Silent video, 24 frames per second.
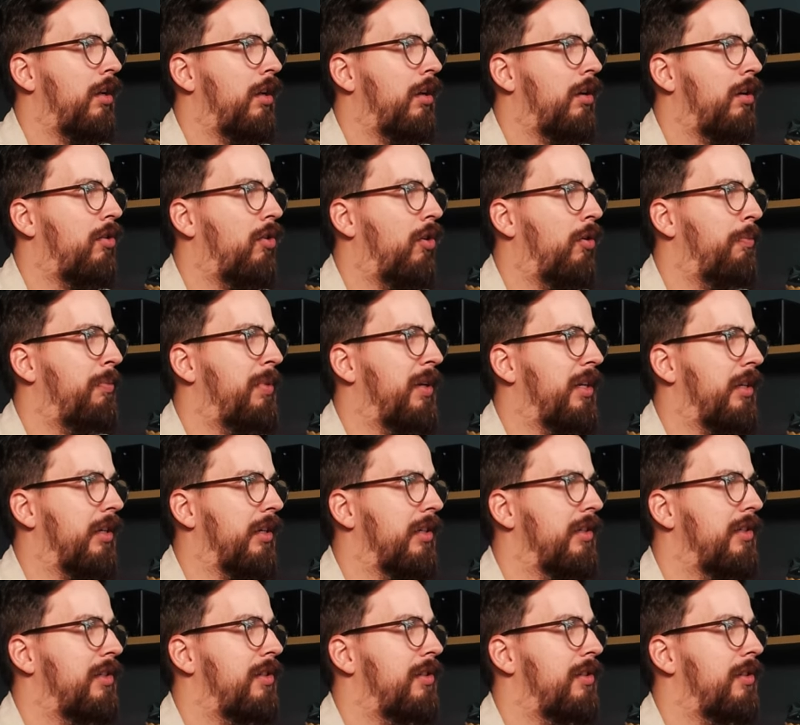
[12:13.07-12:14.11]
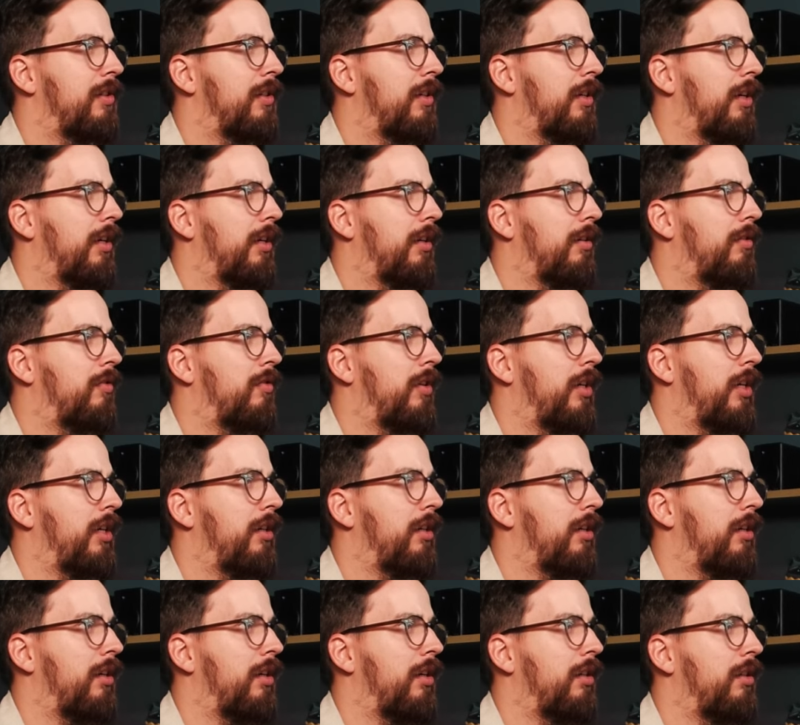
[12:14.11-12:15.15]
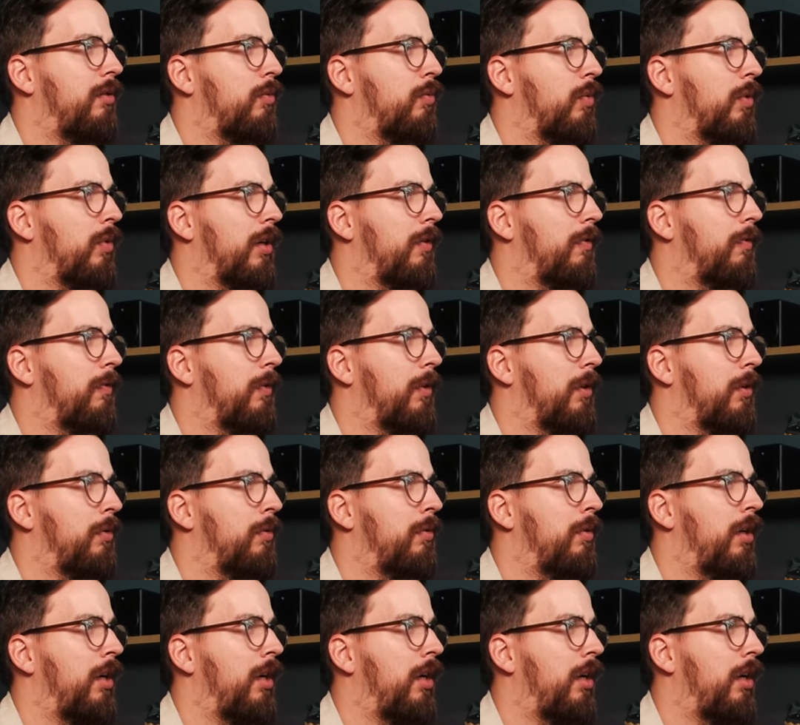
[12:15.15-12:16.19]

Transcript: copy this and create another workflow.